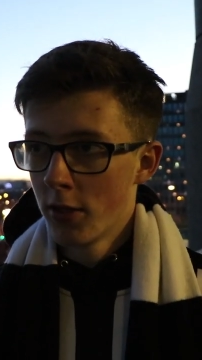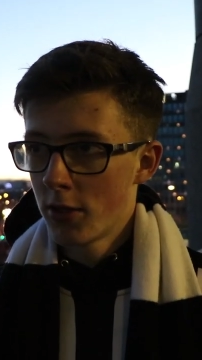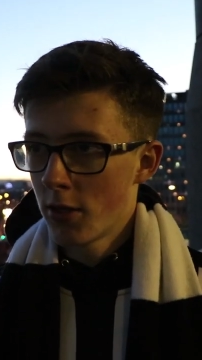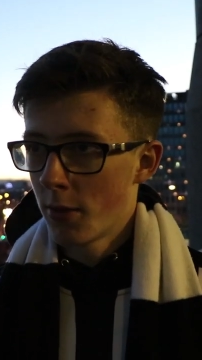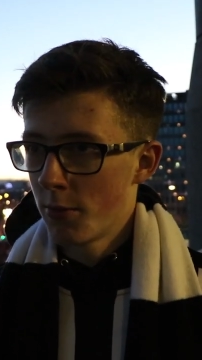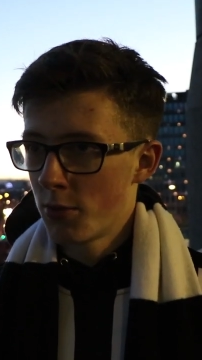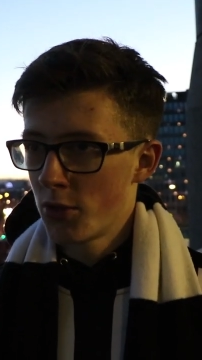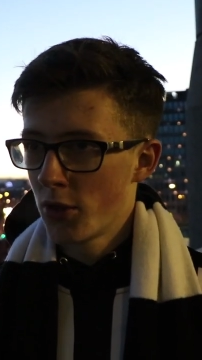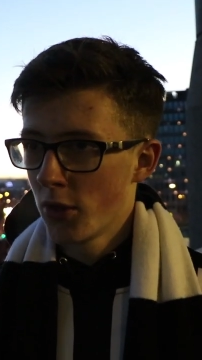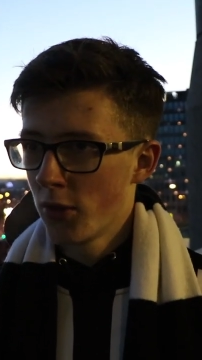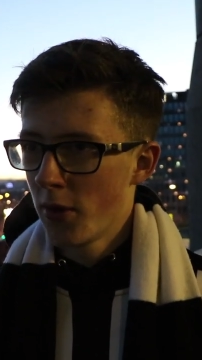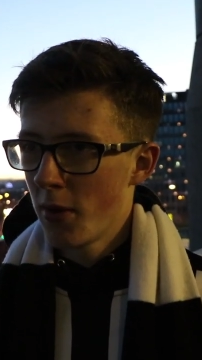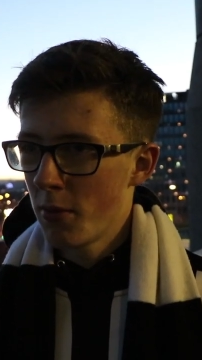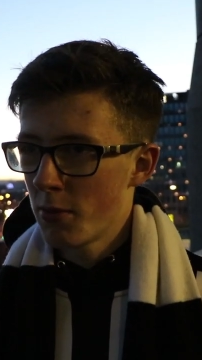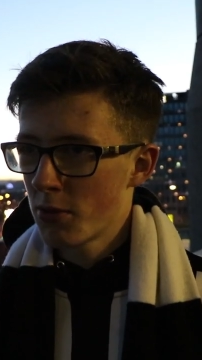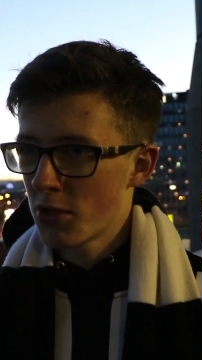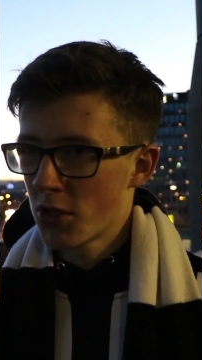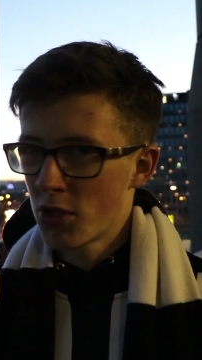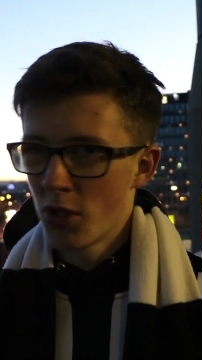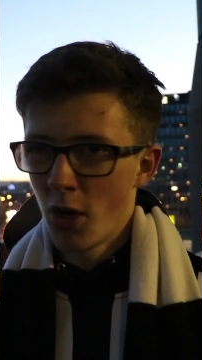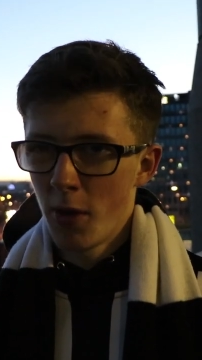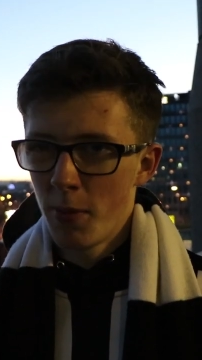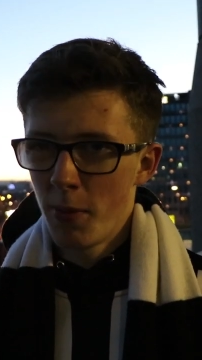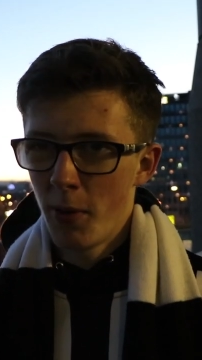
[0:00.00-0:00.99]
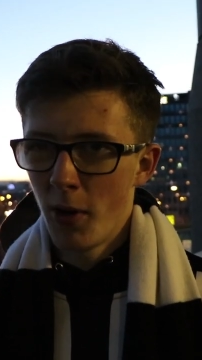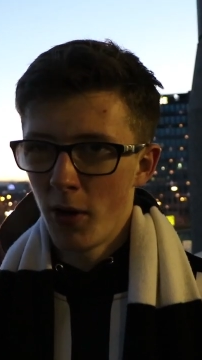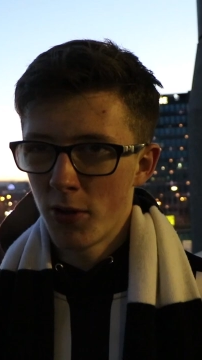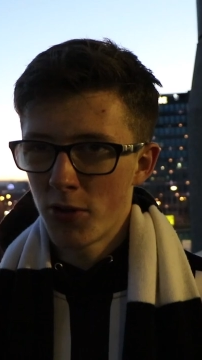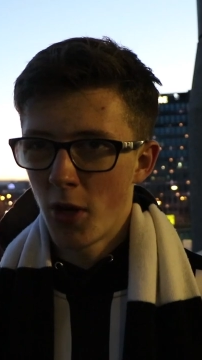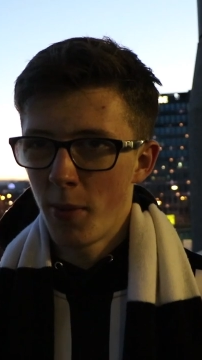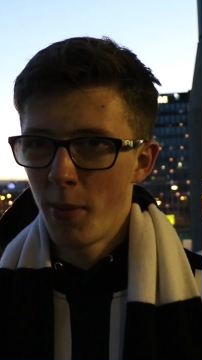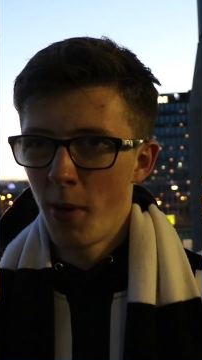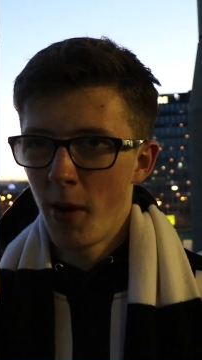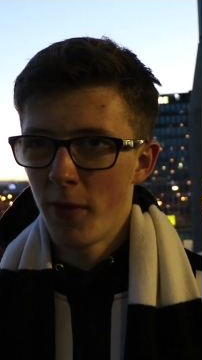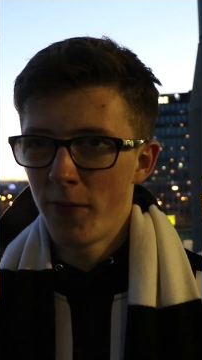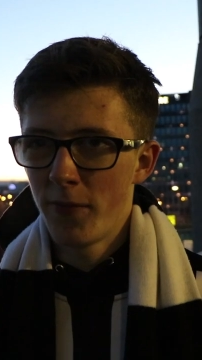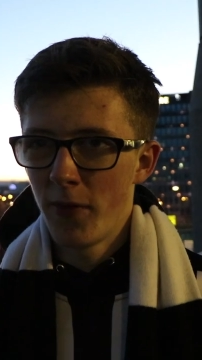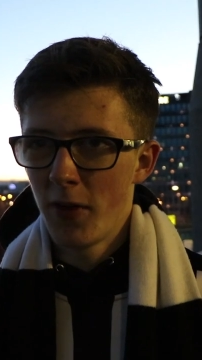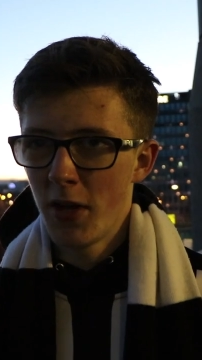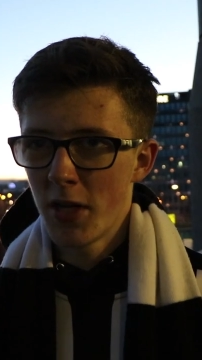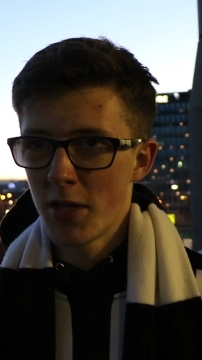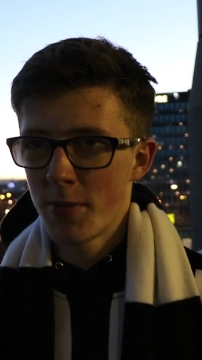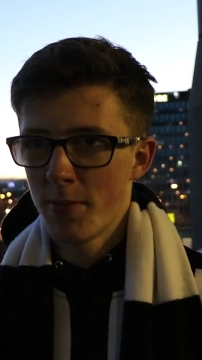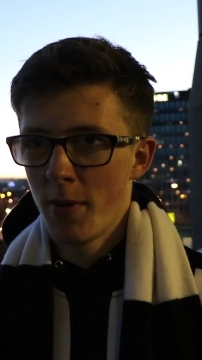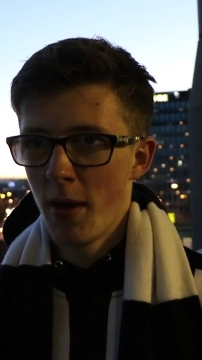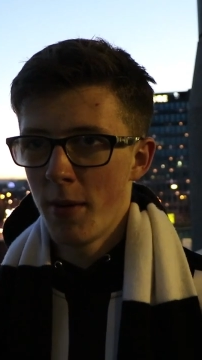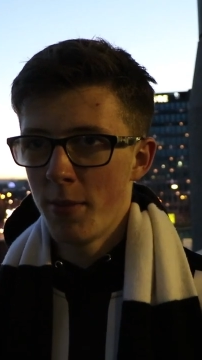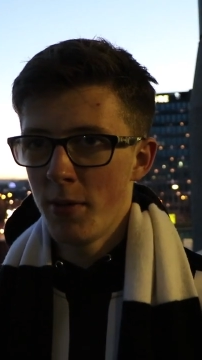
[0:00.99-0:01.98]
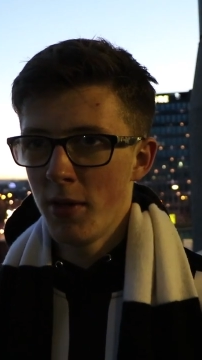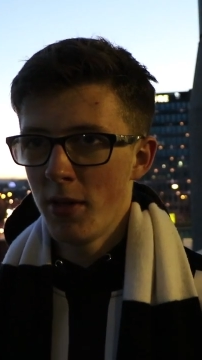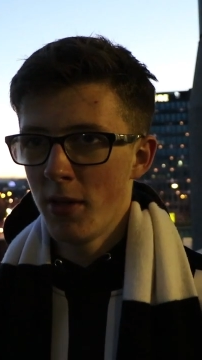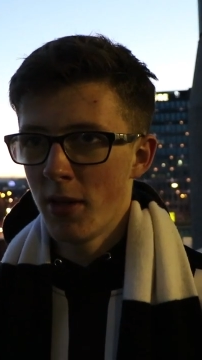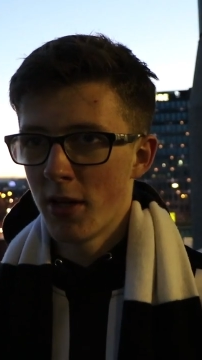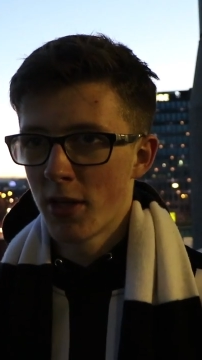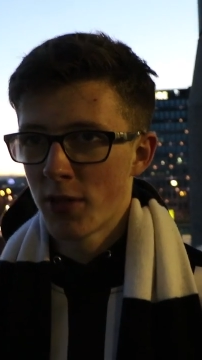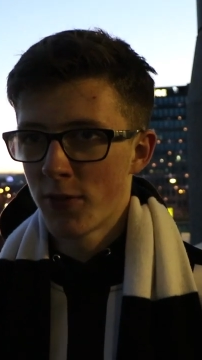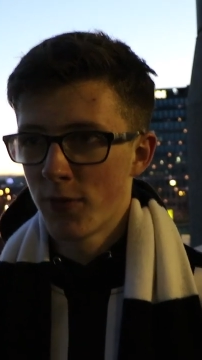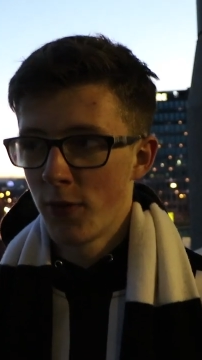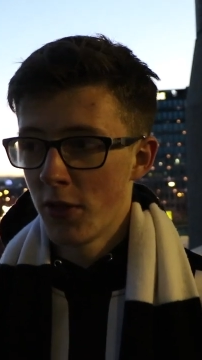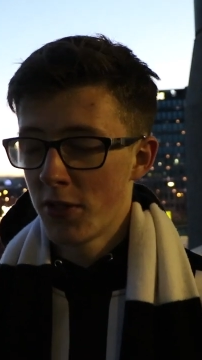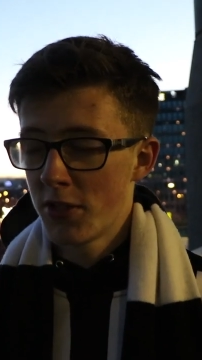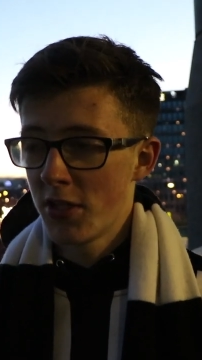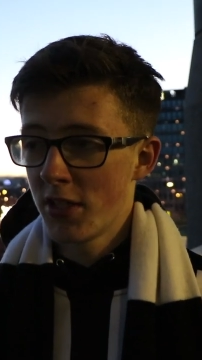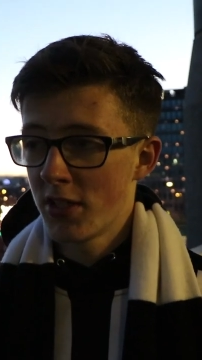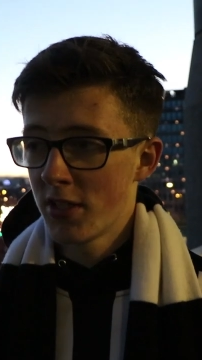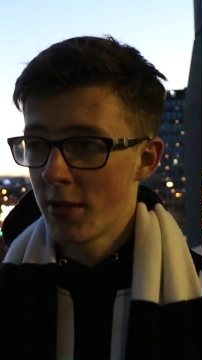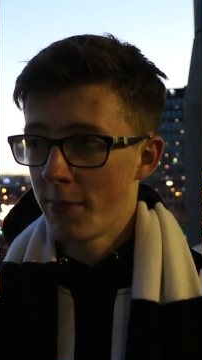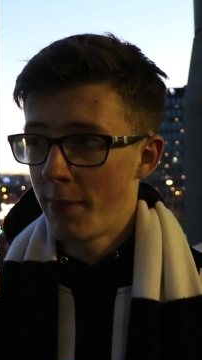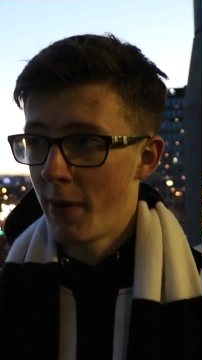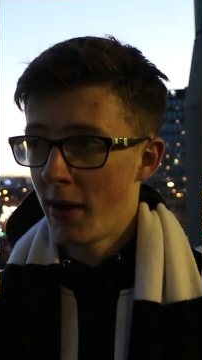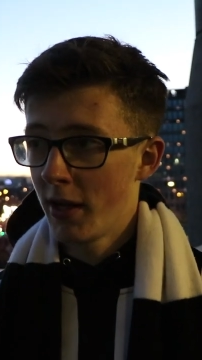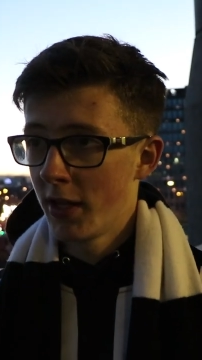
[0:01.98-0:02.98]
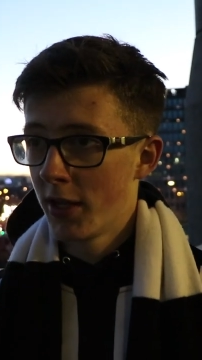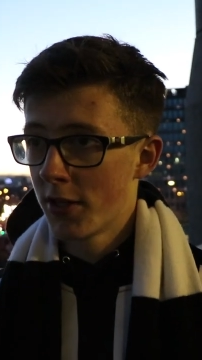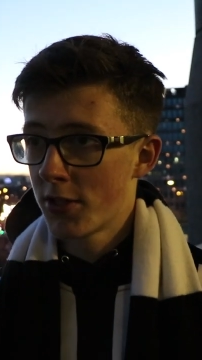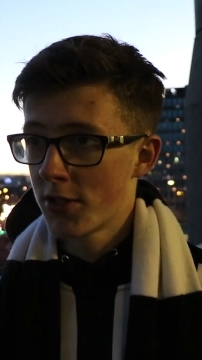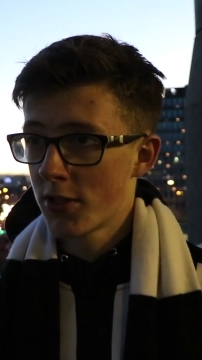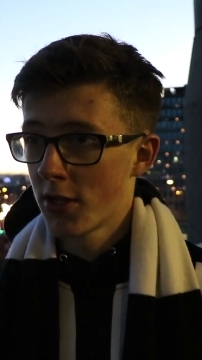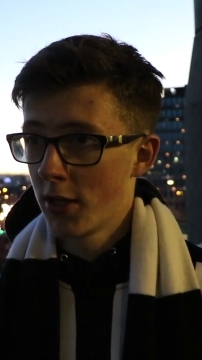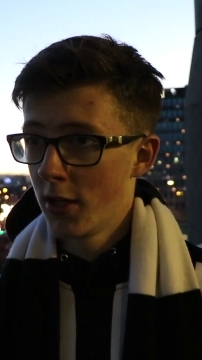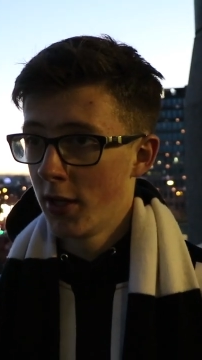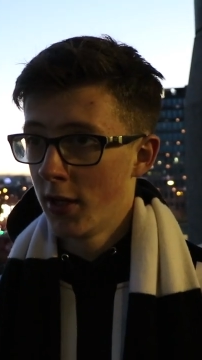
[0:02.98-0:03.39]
I'm sure it was a top top half finish maybe in his first season at Palace.